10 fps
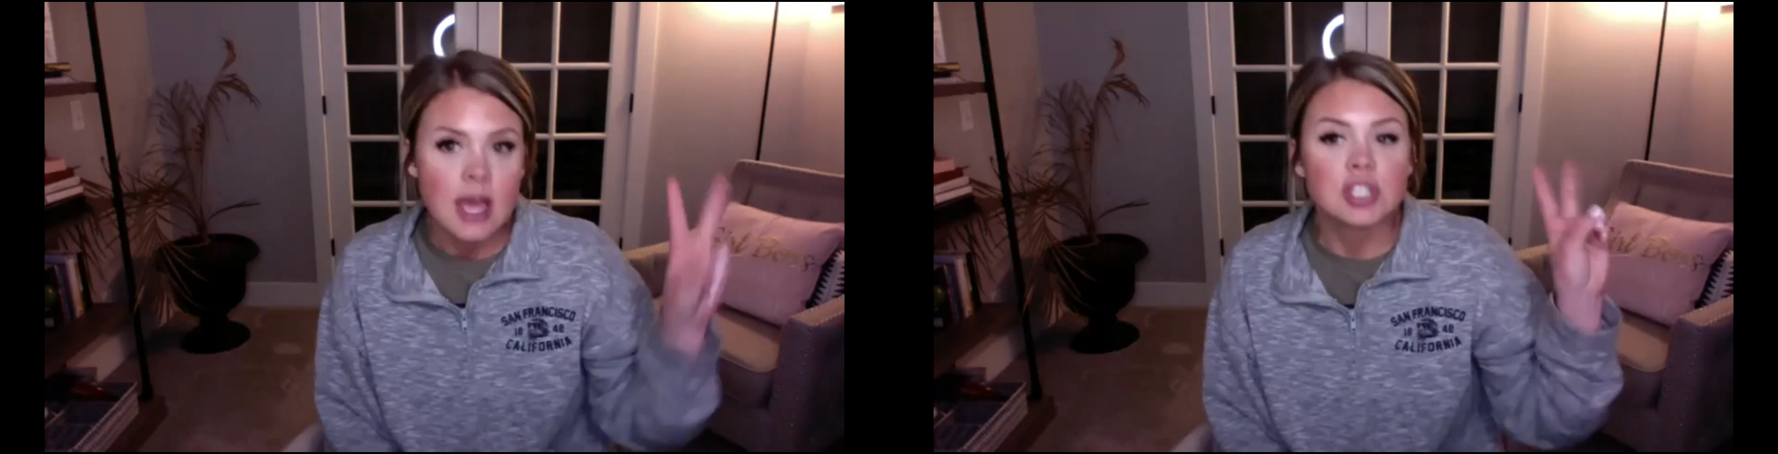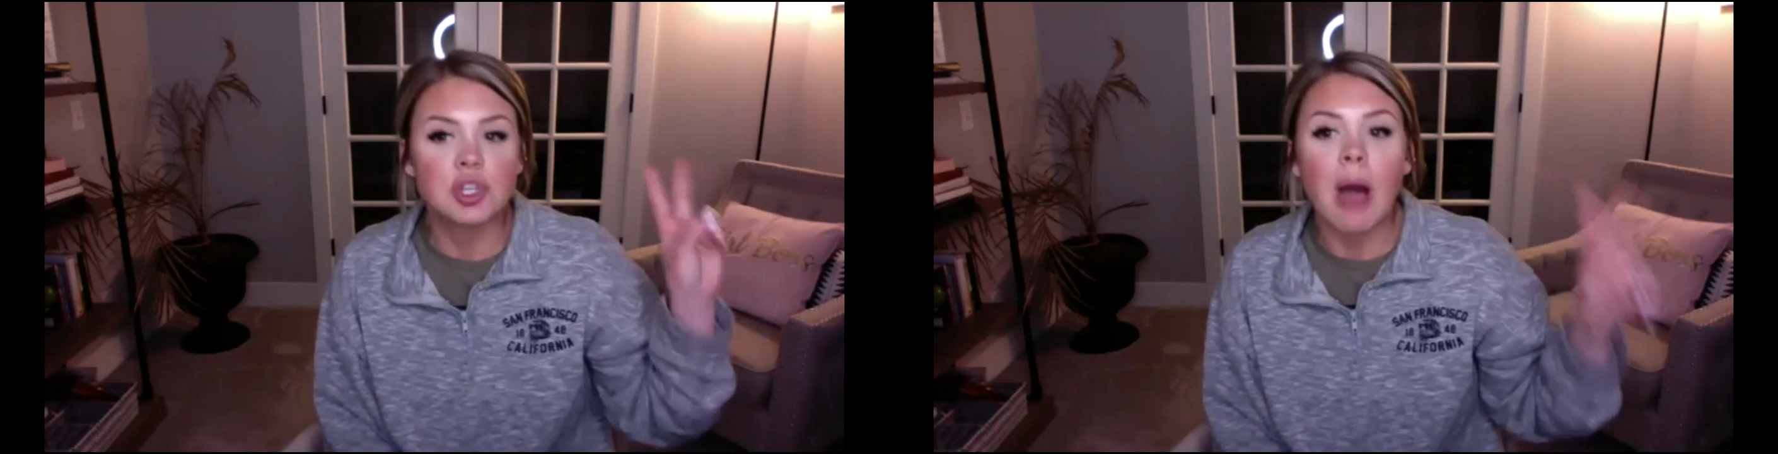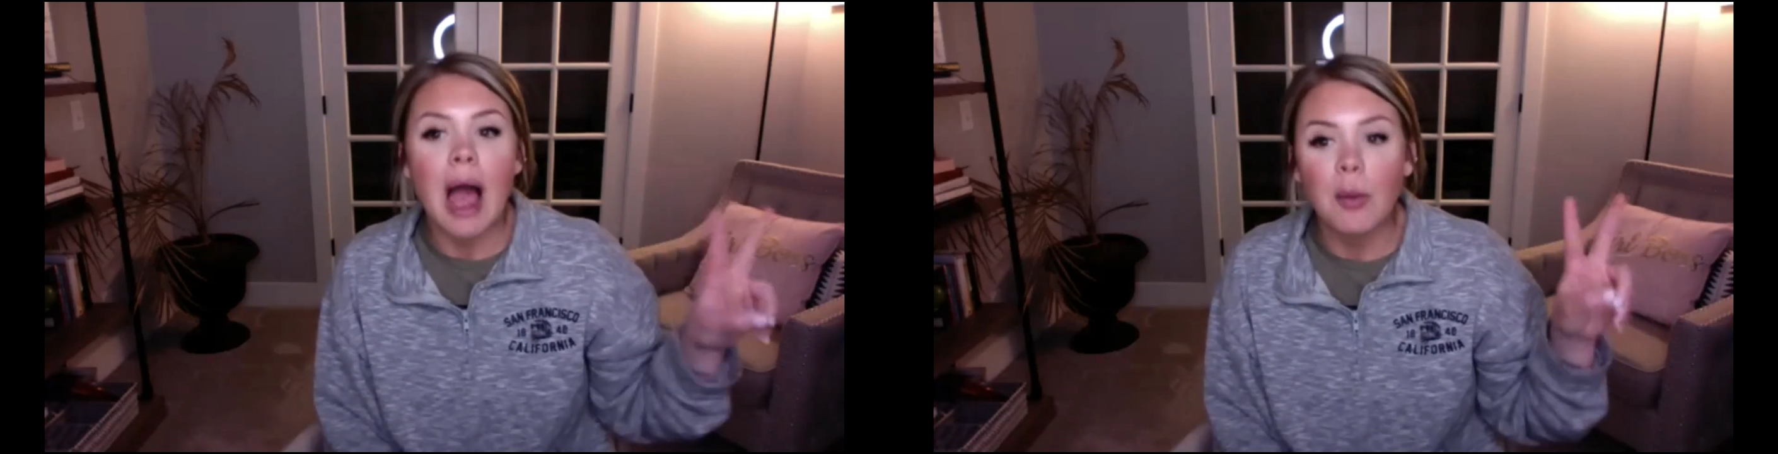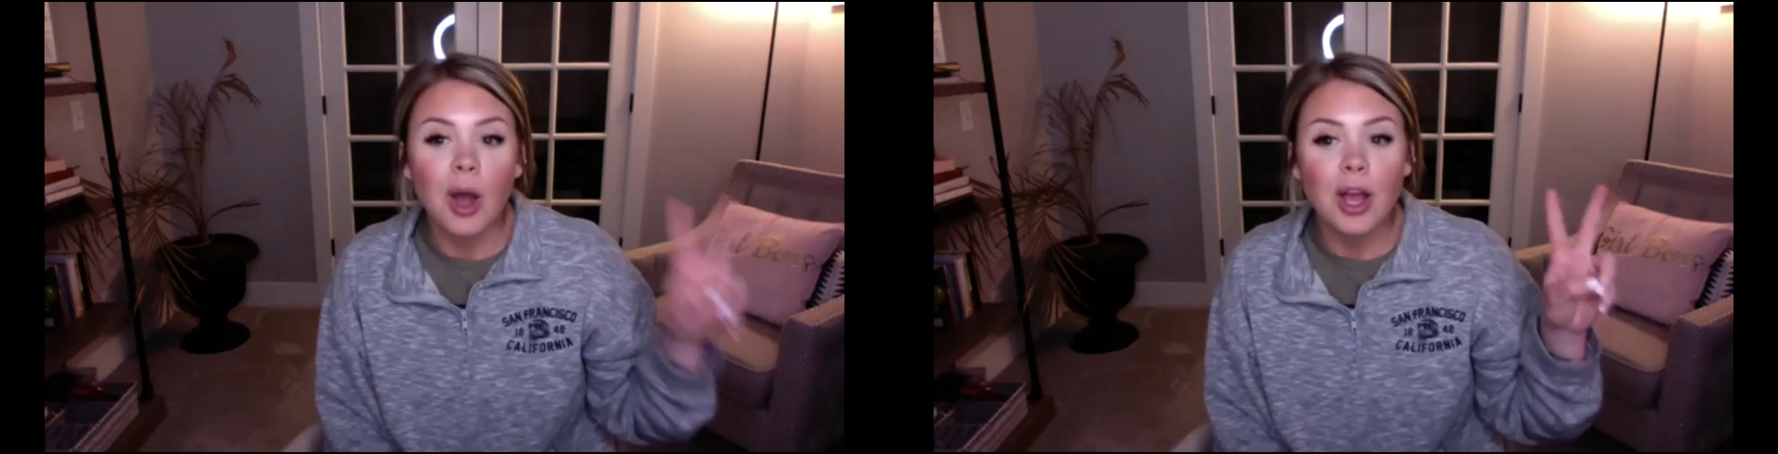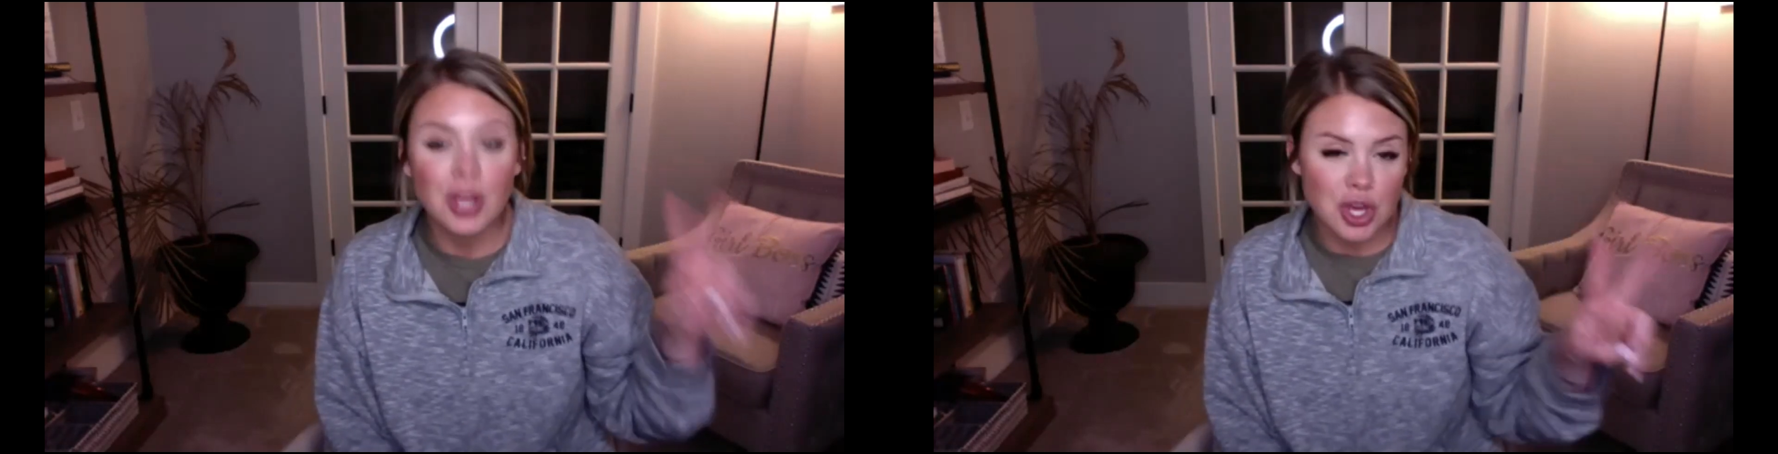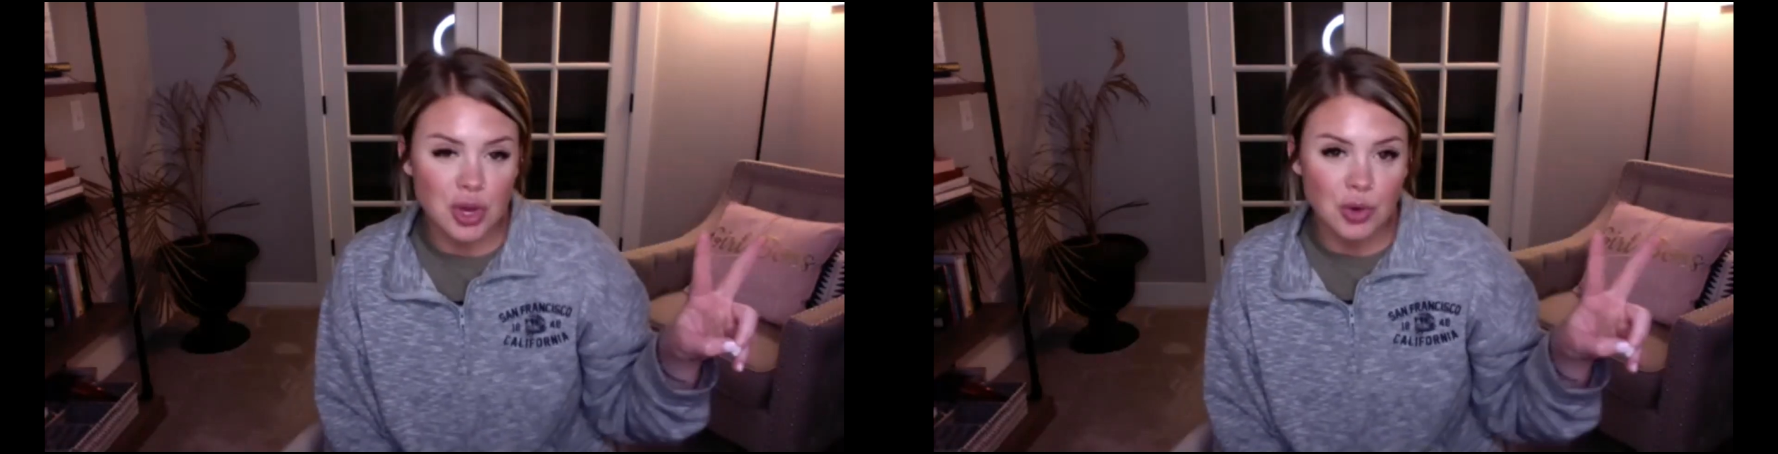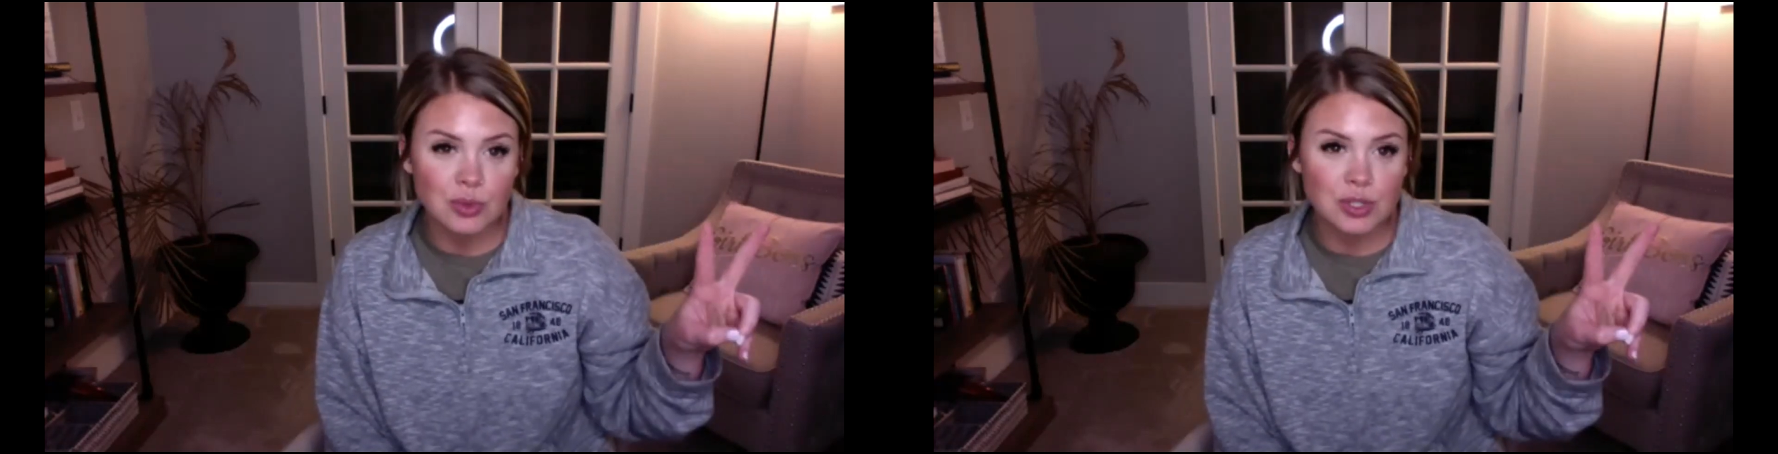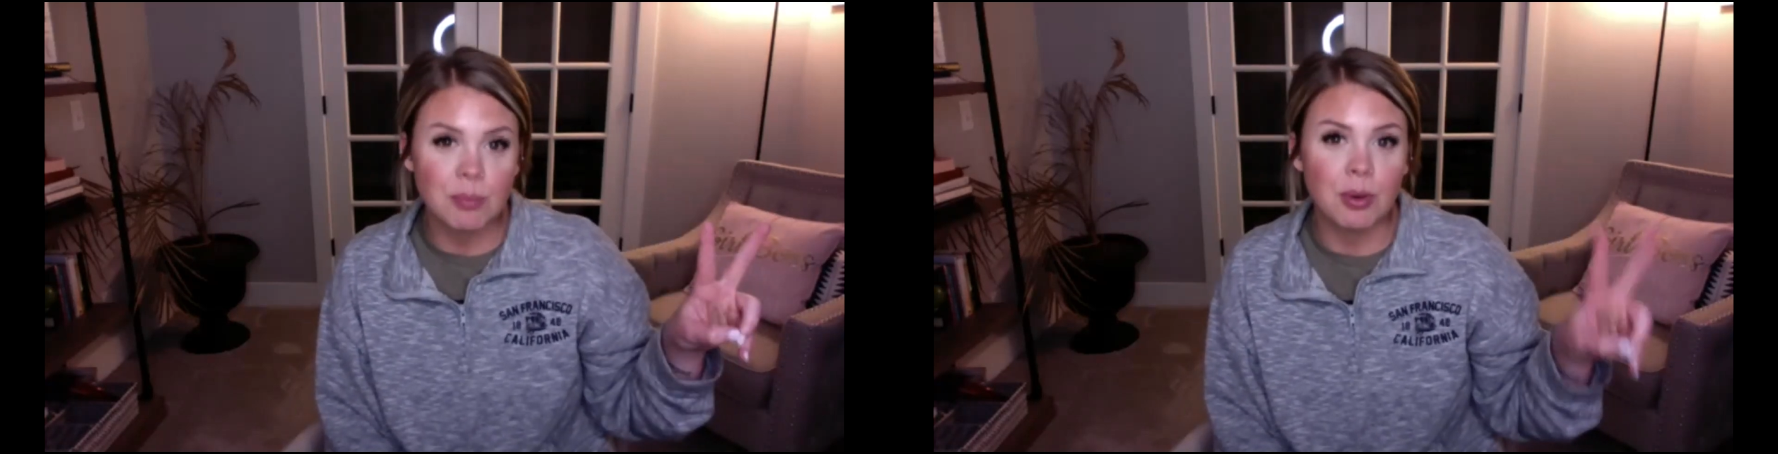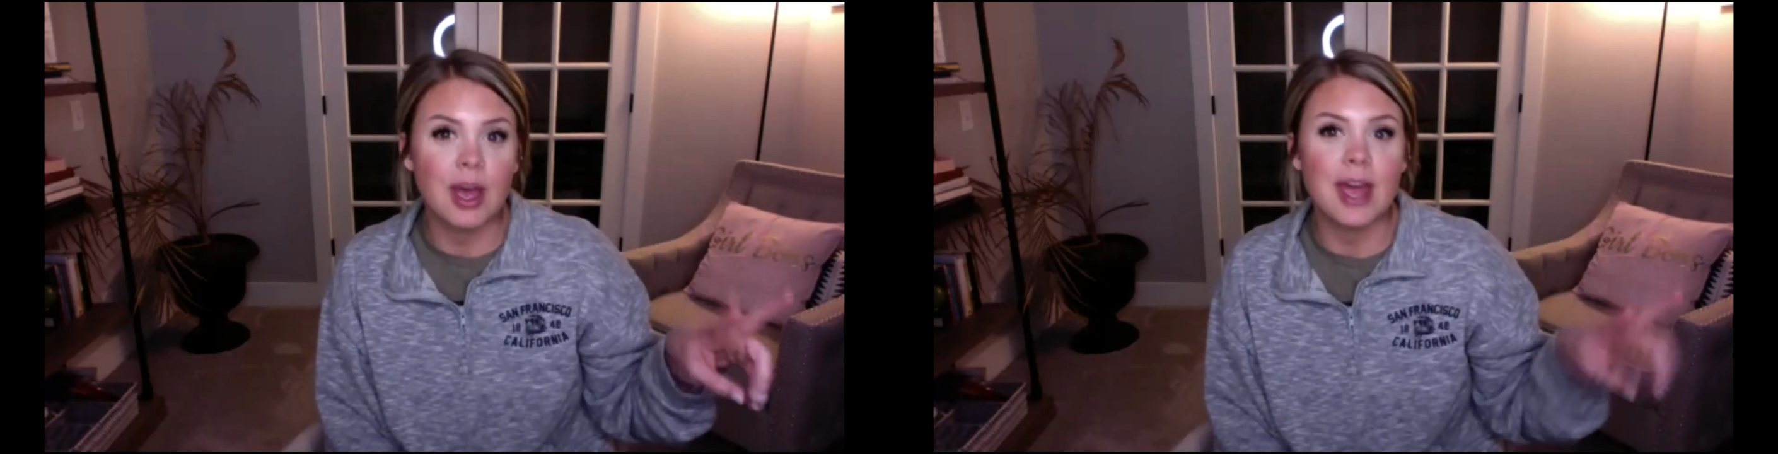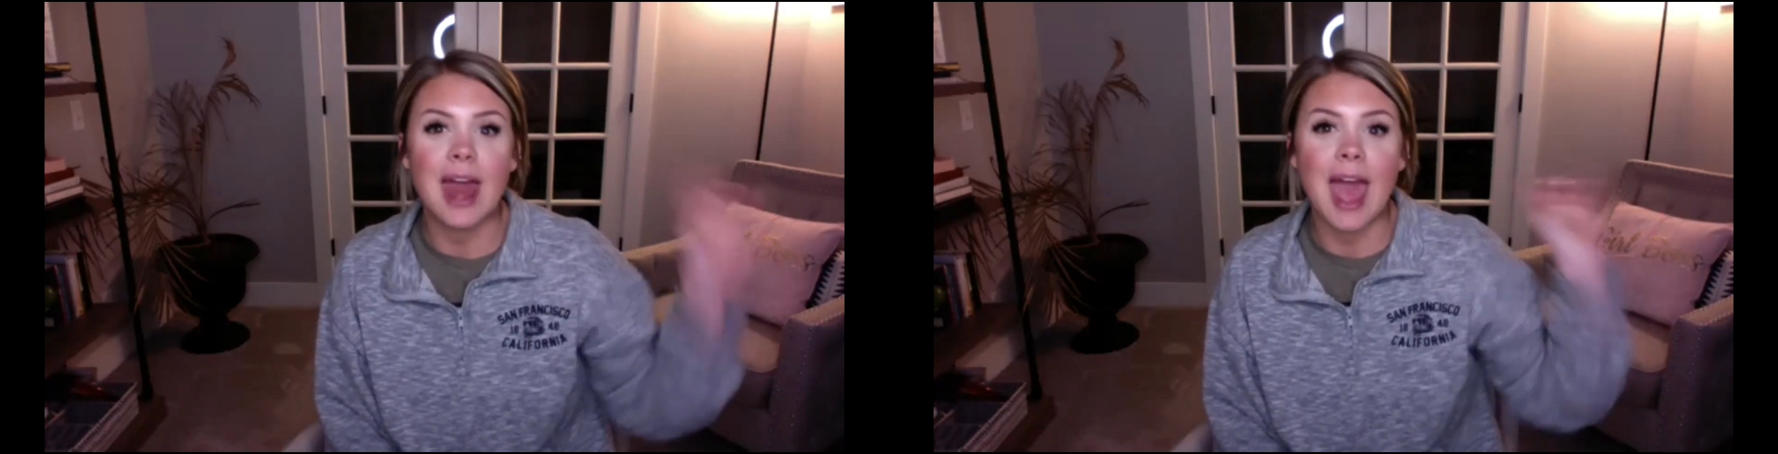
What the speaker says: So I want you to put